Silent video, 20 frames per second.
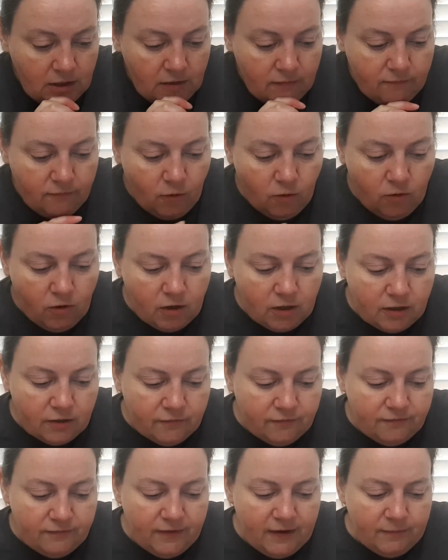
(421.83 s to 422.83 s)
for
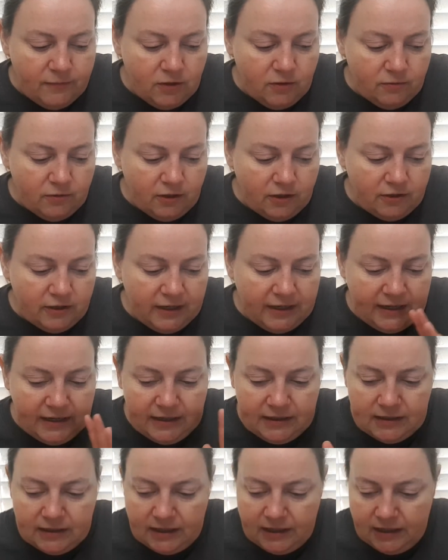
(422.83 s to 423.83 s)
February
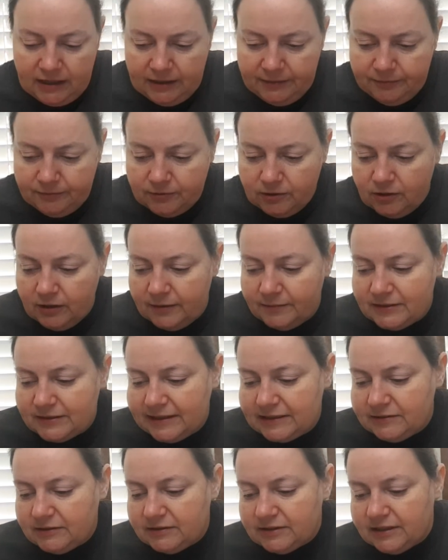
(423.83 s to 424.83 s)
and April, I'm
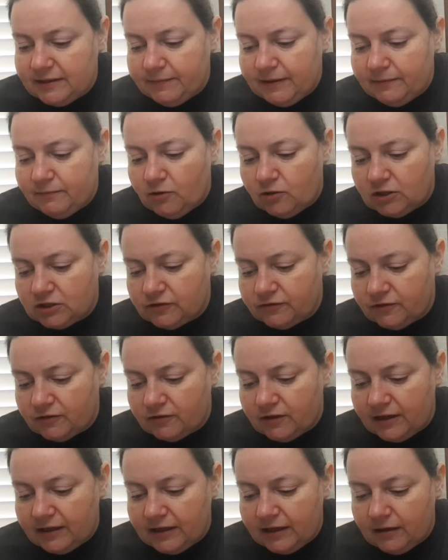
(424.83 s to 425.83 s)
skip, skipping March for
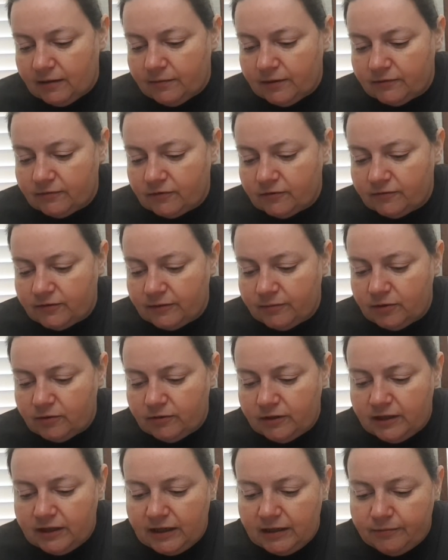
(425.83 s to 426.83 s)
right now, but for
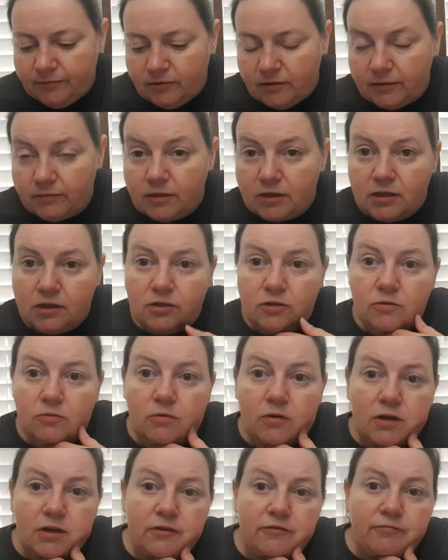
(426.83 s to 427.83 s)
February and April, I'm going to do
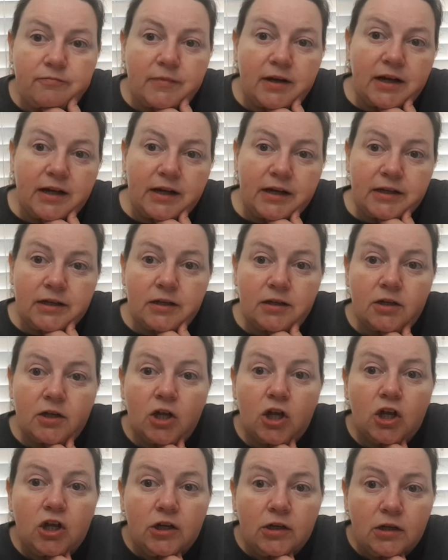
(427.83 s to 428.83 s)
one of my
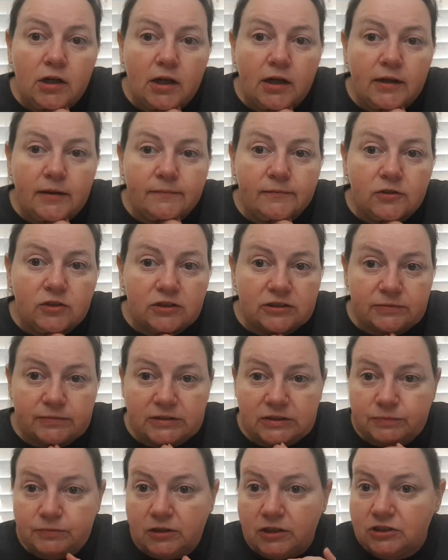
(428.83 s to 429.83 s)
um,
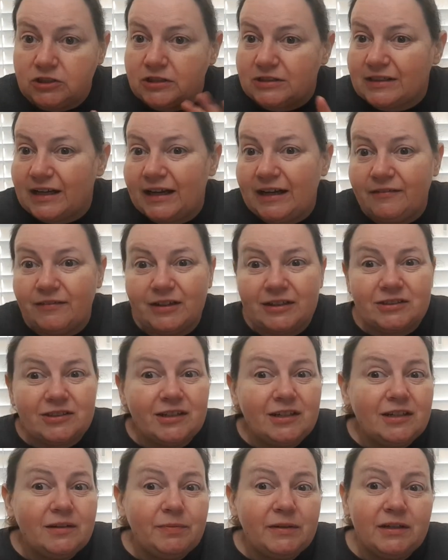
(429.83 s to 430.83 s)
Christmas projects. I haven't. It's
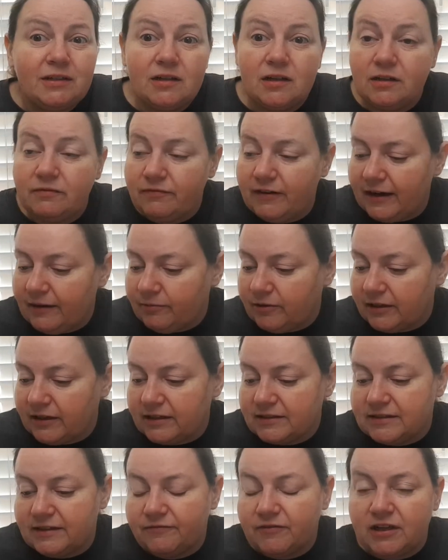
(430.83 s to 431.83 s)
going to depend on fabric
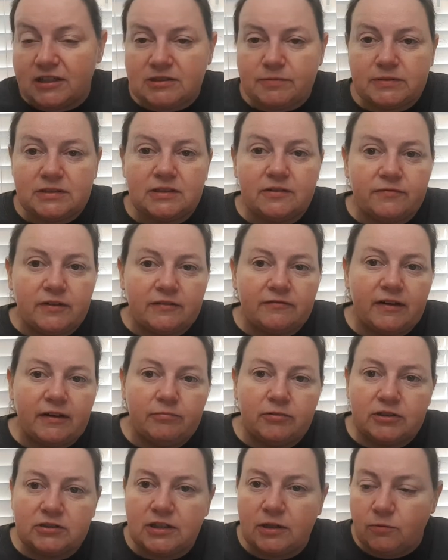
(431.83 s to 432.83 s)
because I've got specific
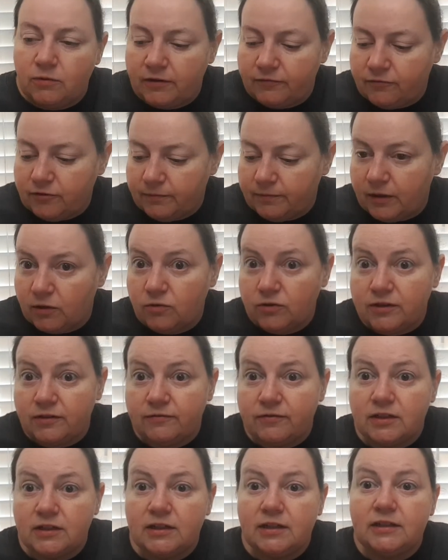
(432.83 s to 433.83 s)
fabrics I want for both of
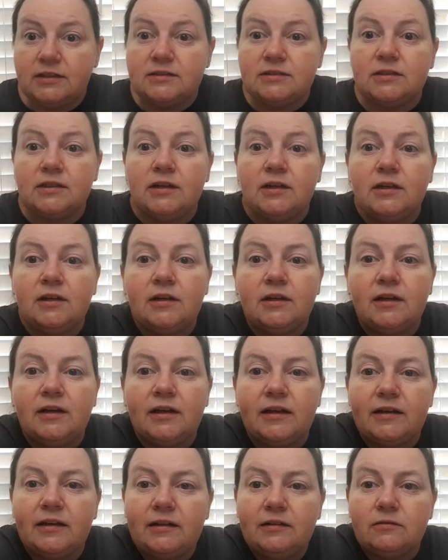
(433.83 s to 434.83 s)
these.
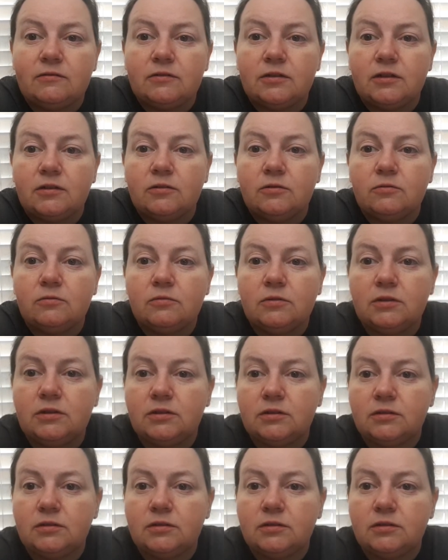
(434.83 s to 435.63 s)
And I don't know